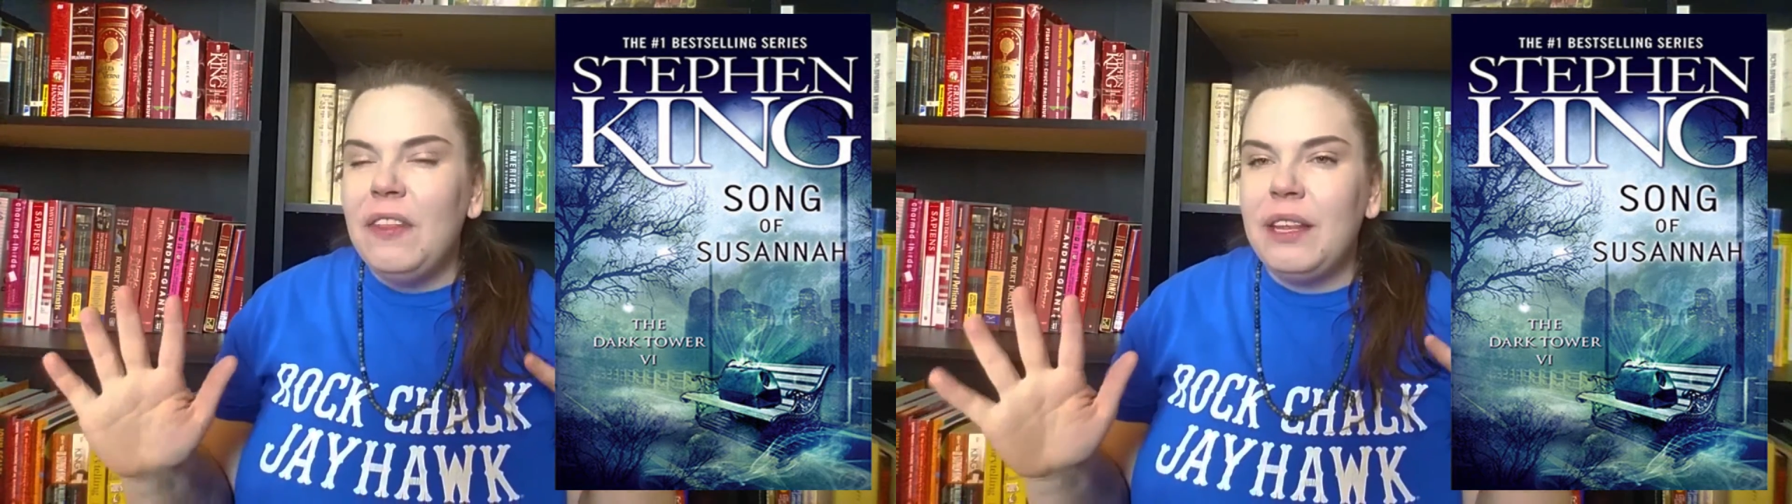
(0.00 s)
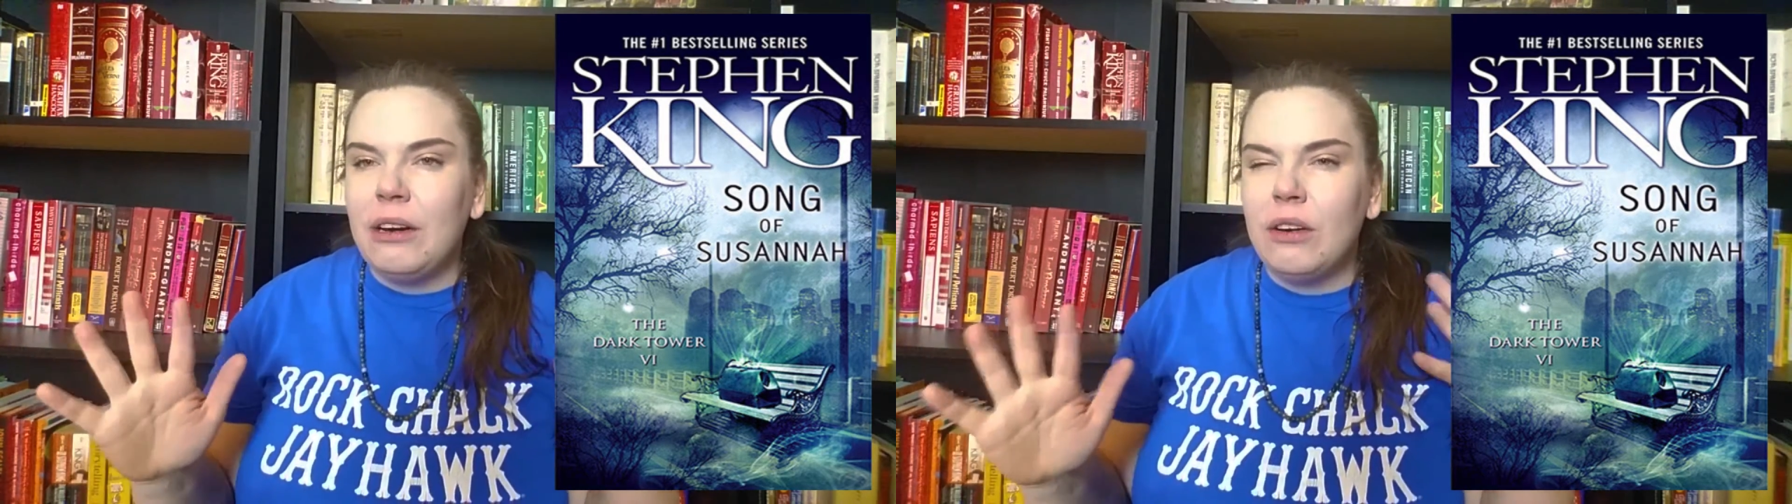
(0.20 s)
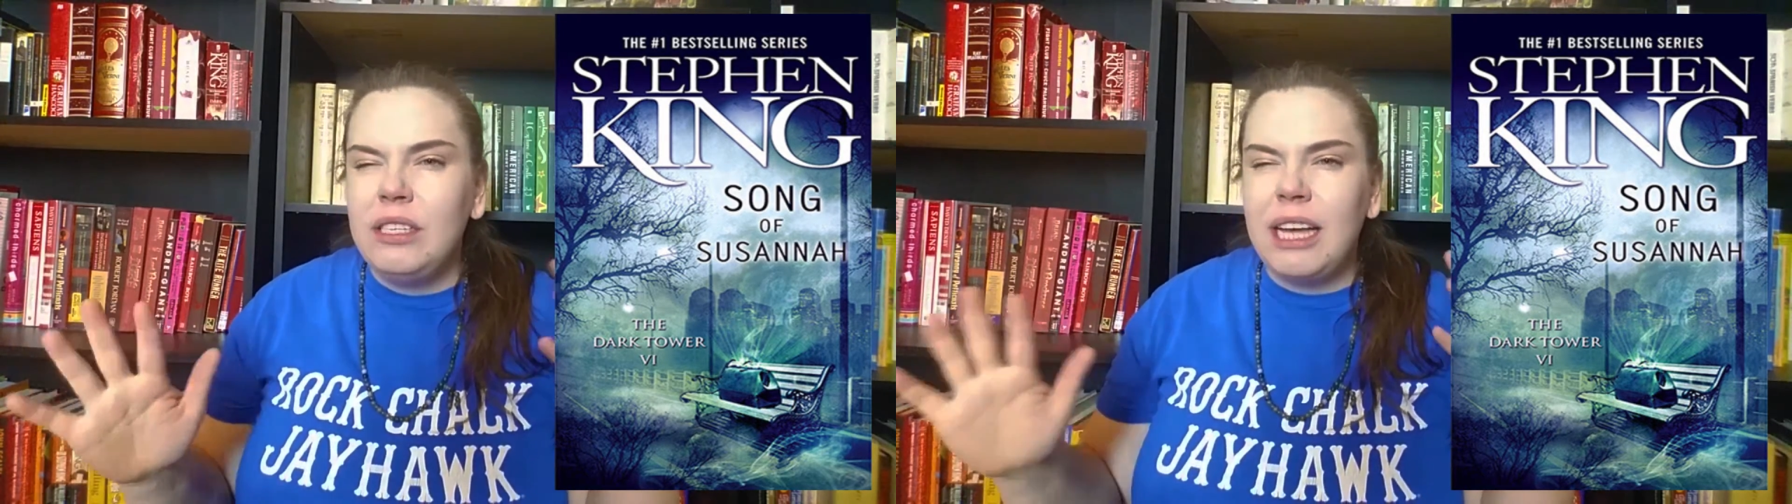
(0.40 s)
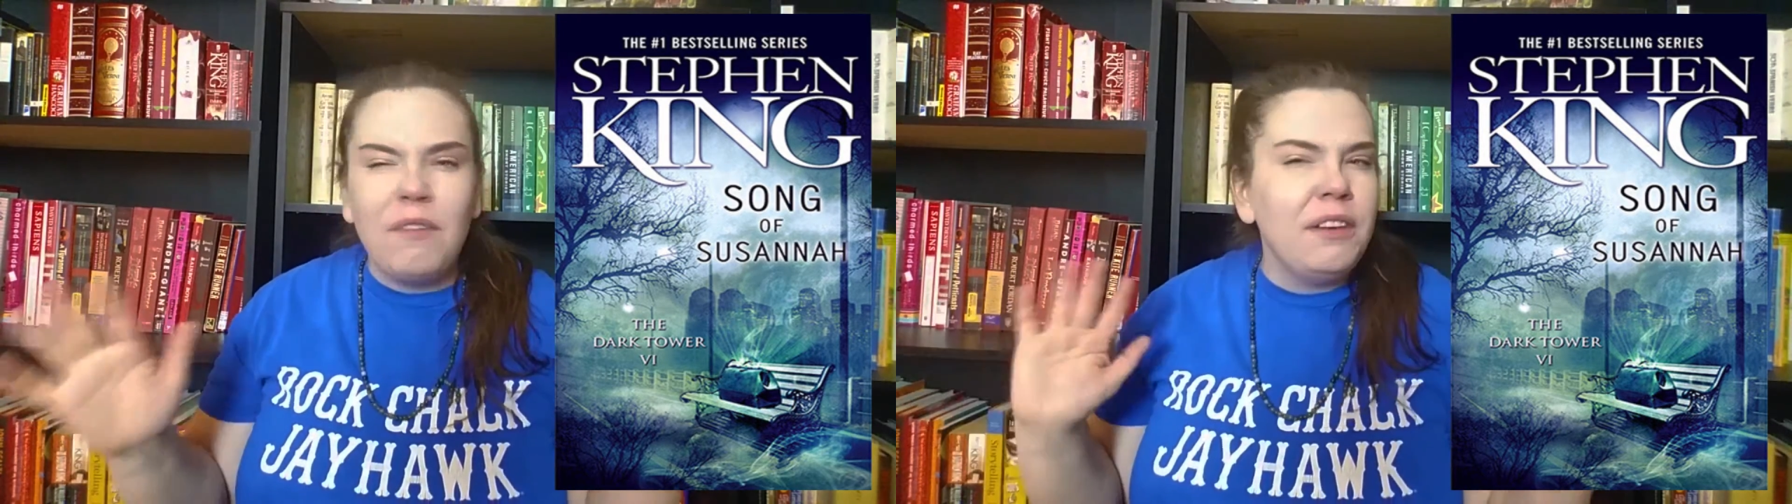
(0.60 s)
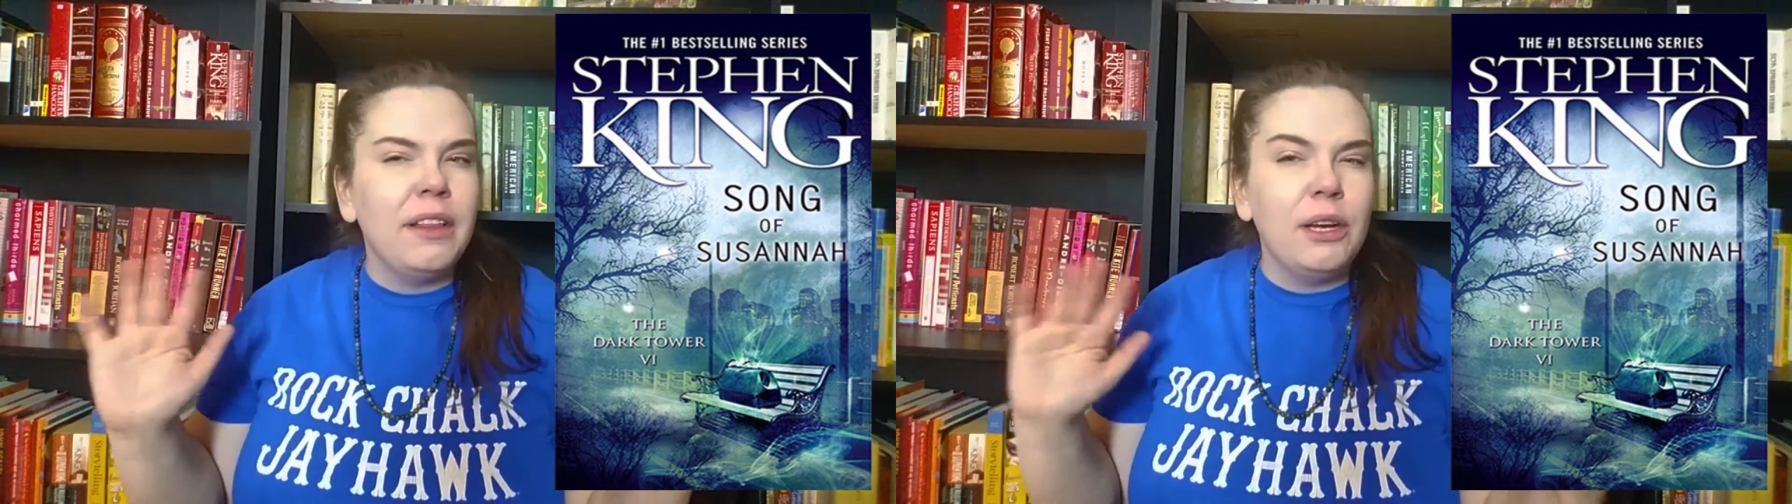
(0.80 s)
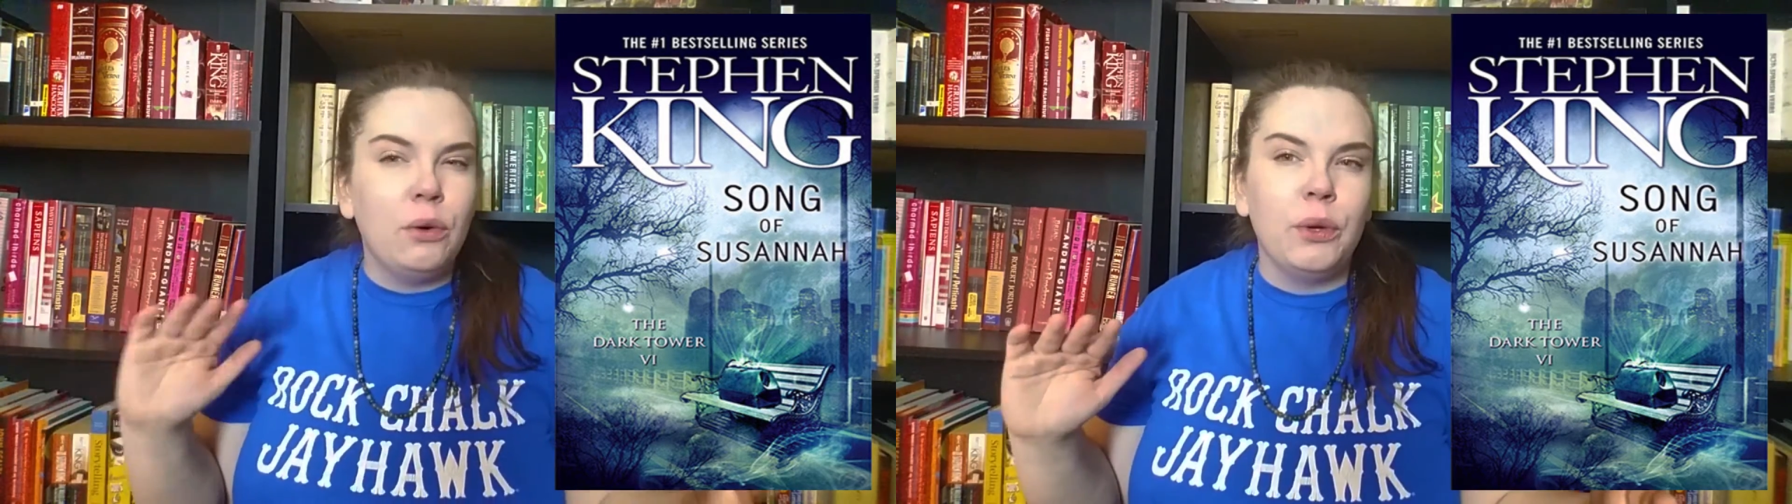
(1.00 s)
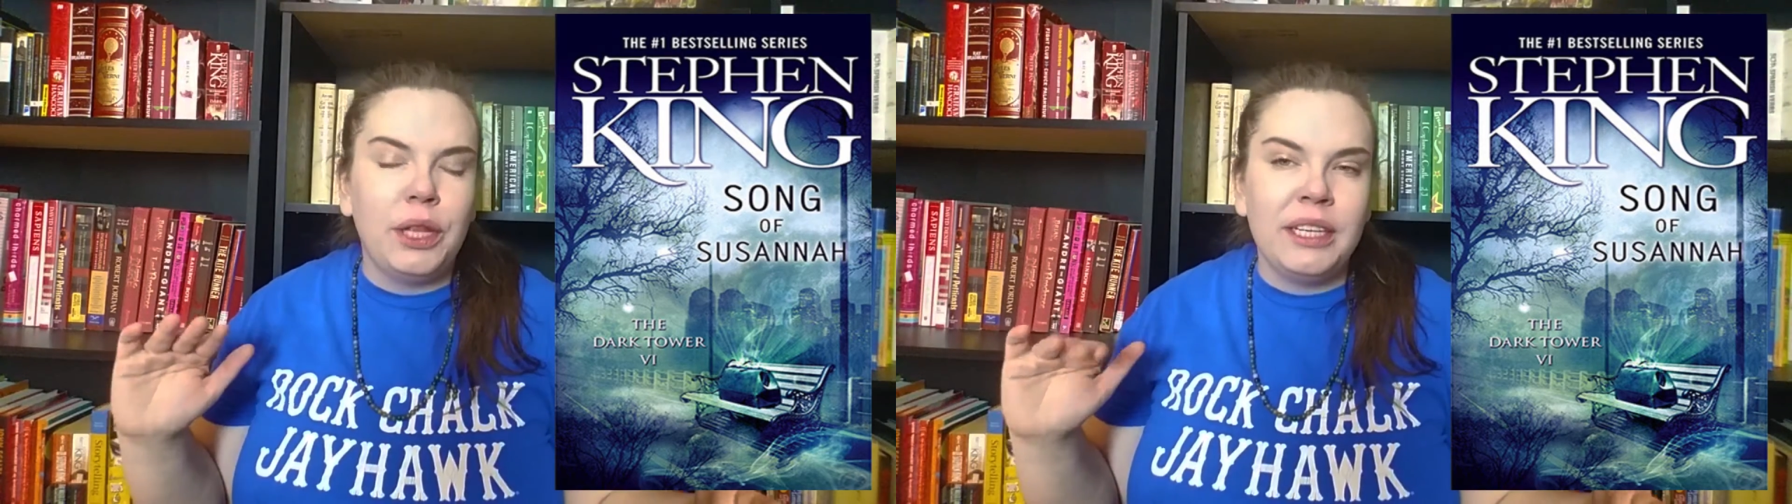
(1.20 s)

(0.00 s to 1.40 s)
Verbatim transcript: There are definitely cool